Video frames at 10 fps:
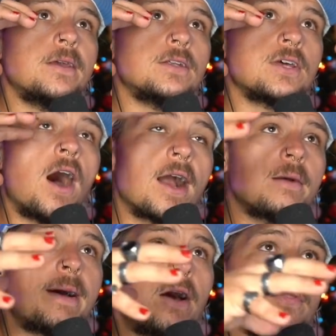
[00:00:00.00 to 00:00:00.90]
talk
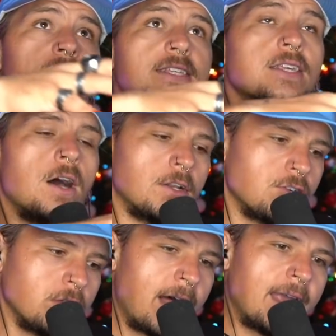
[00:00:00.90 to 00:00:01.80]
about this
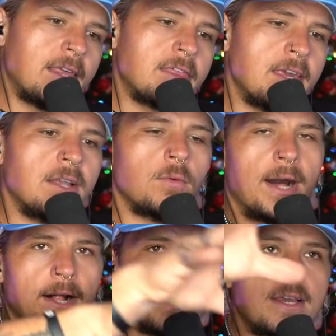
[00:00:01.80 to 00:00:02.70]
underlying thing
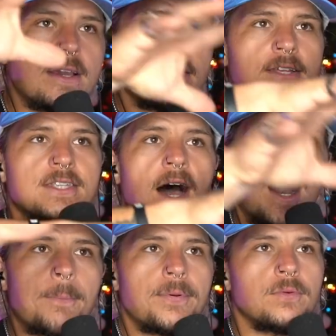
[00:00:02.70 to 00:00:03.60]
while the
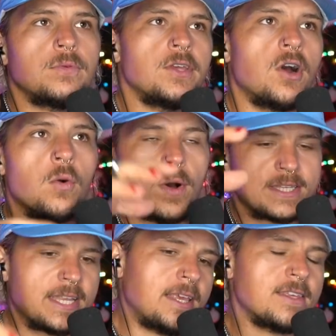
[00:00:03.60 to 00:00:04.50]
top, you know,
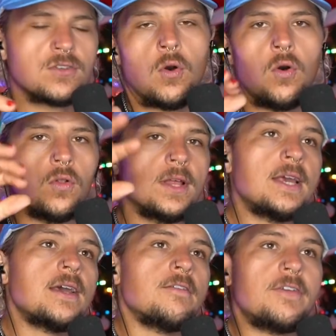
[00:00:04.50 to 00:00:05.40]
was like this whole
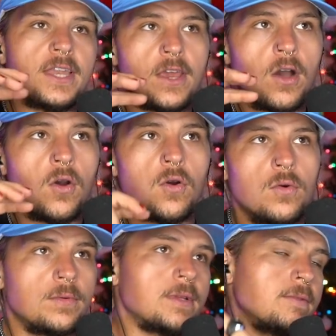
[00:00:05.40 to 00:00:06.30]

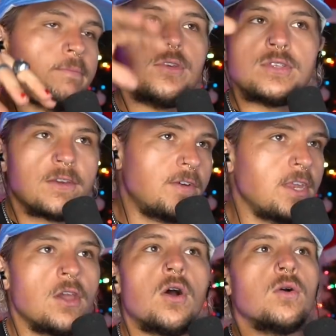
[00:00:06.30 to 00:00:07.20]
video, music
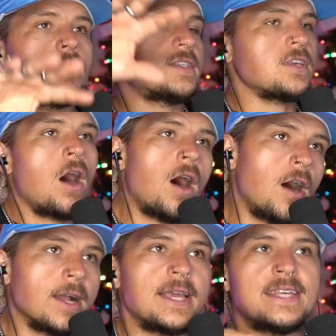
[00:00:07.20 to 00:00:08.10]
video,
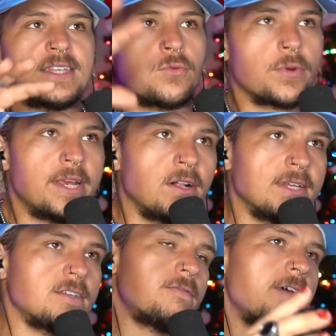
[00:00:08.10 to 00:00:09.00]
song, is it real,
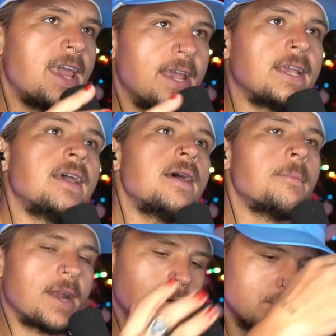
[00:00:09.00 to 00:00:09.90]
is it fake?
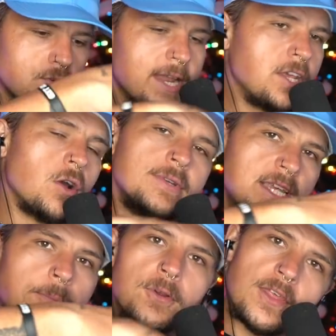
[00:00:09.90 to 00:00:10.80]
But I was trying to go
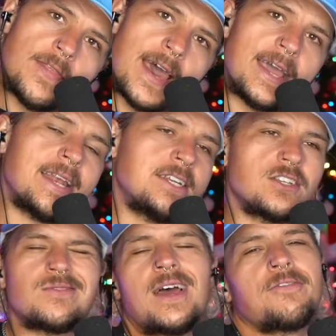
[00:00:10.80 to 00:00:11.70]
deeper than that and I
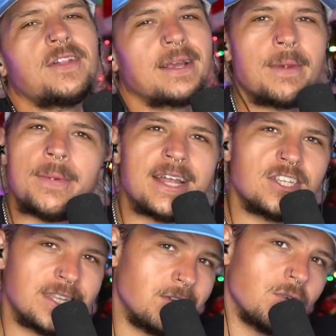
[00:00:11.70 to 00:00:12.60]
just I feel like maybe I
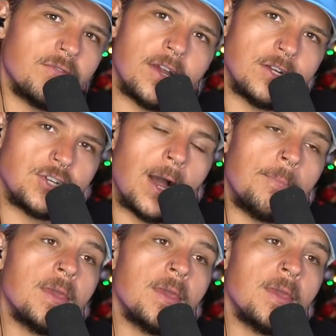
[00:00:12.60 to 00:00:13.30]
just didn't do a very good job.